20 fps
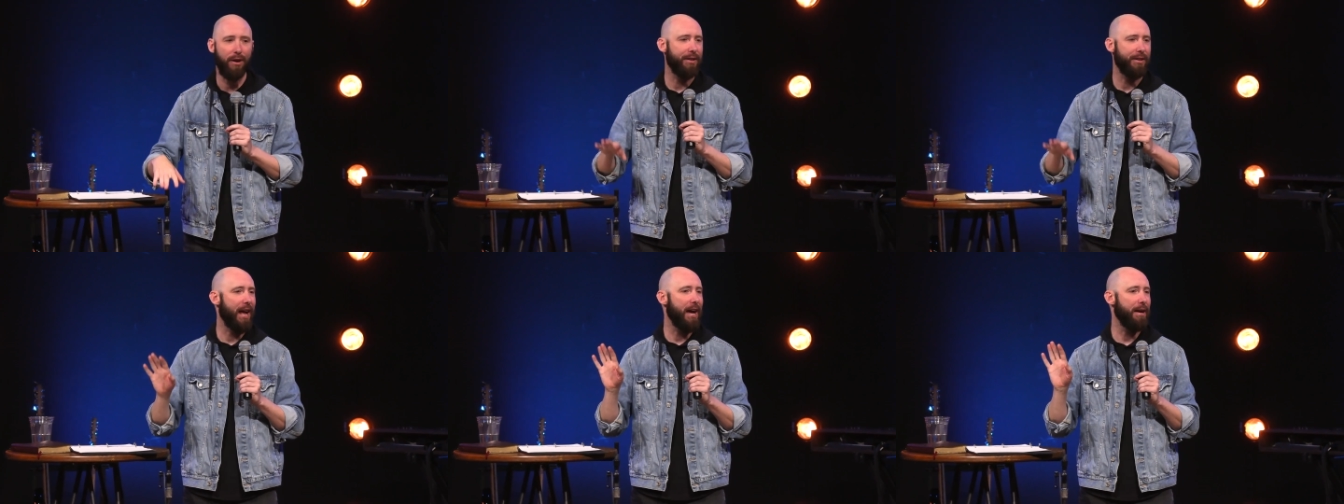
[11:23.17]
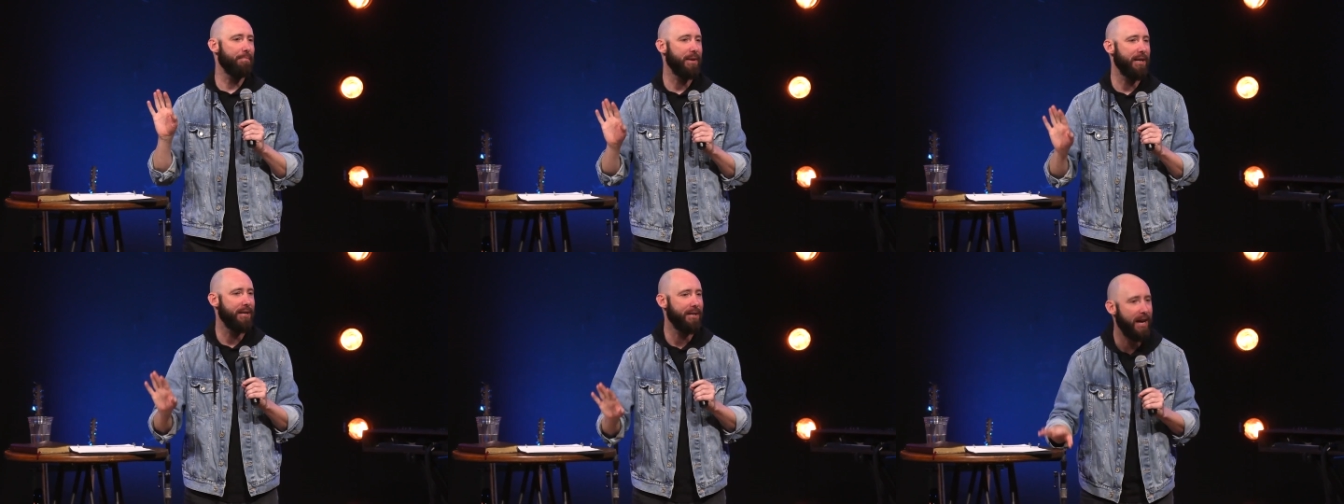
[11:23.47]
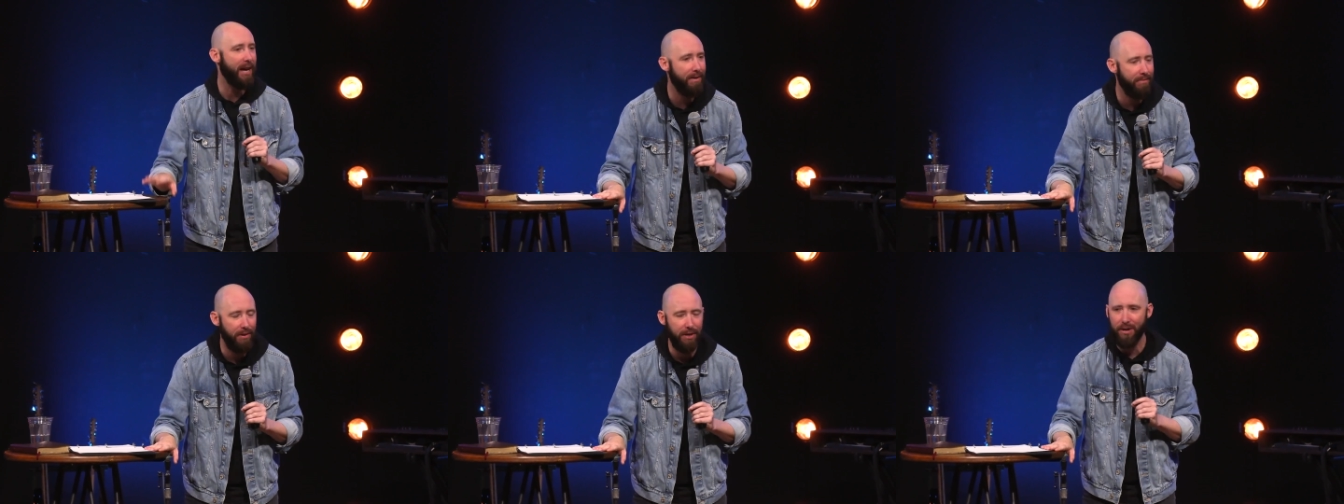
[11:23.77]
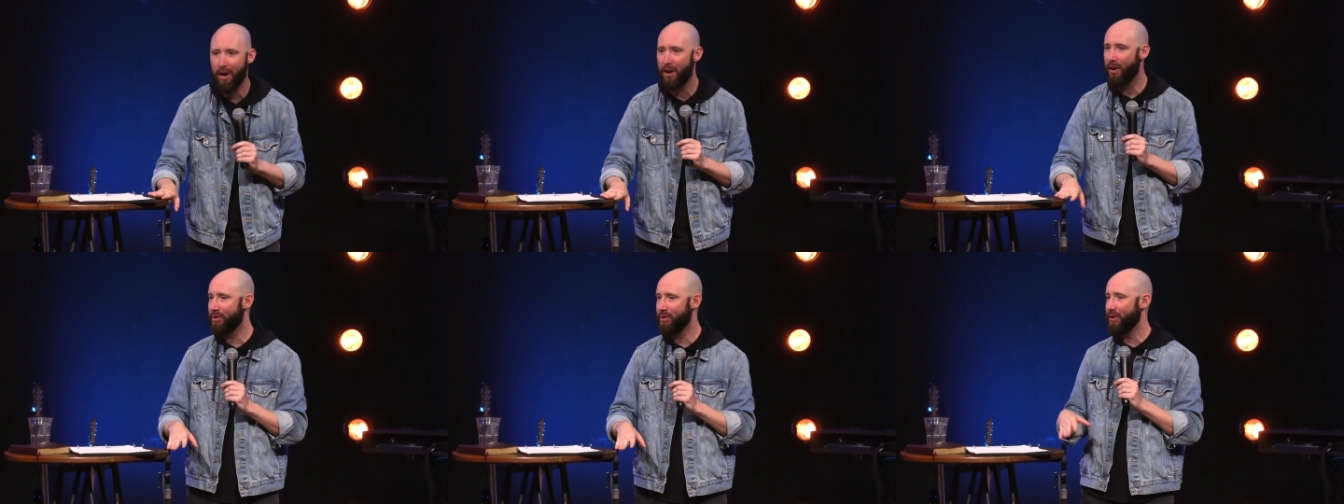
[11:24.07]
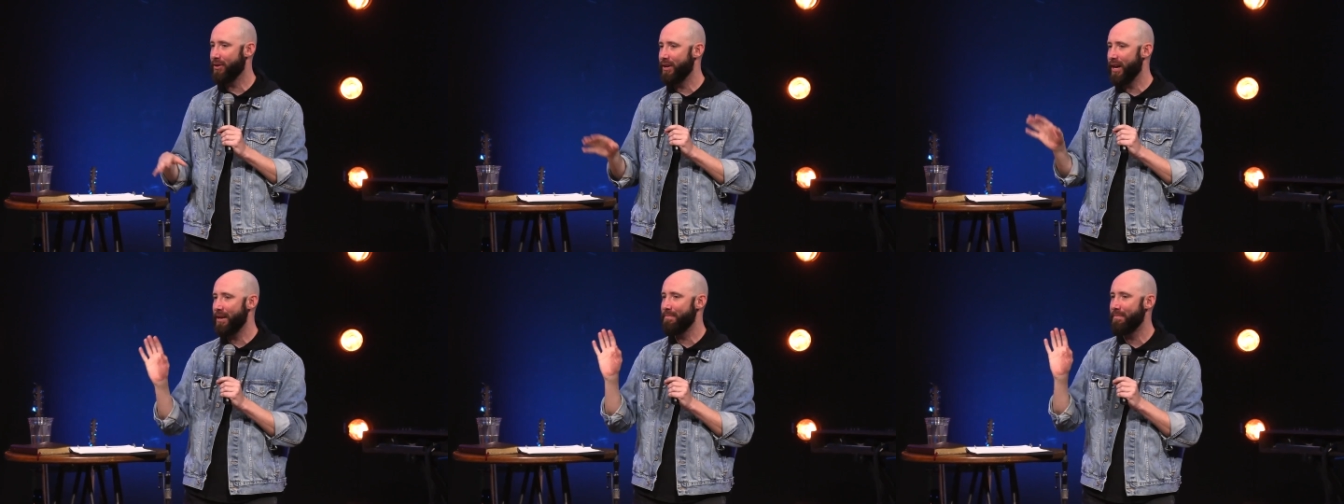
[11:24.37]
and I'd been to every doctor,
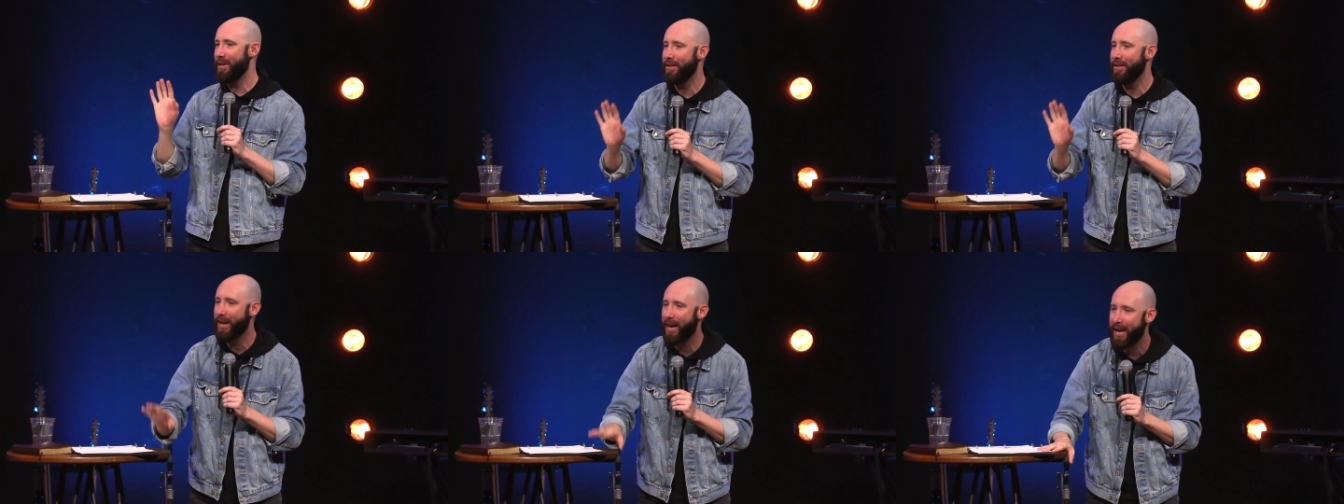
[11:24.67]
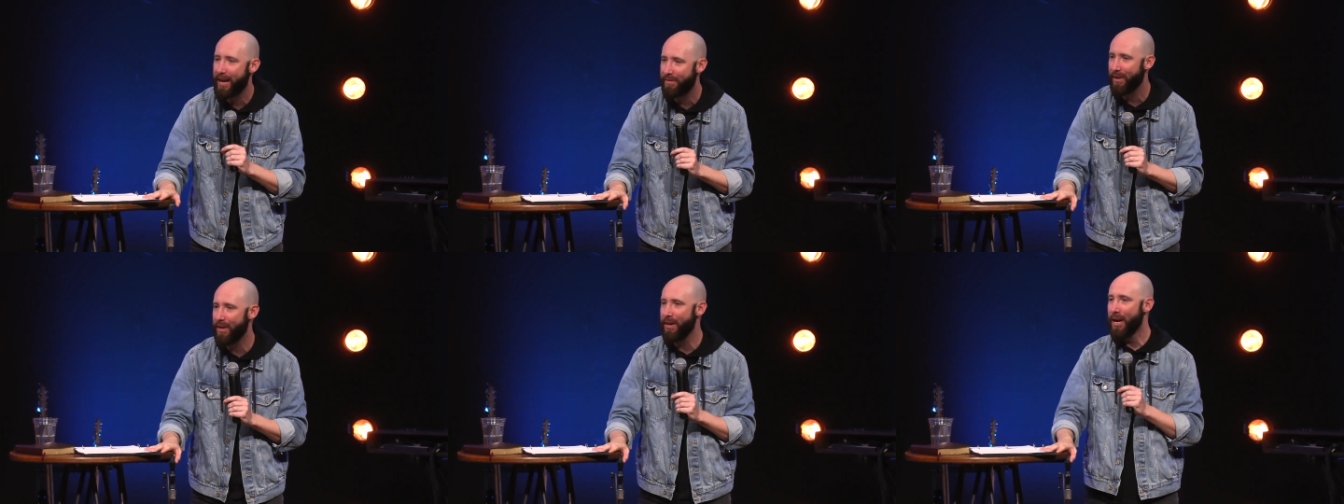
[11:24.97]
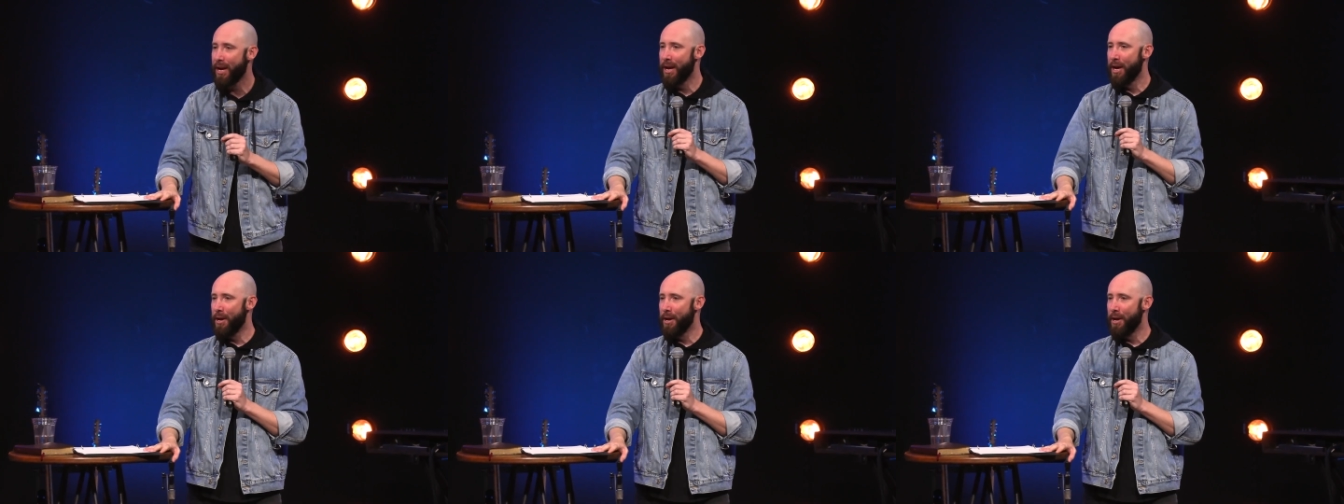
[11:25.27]
and I'd been to every,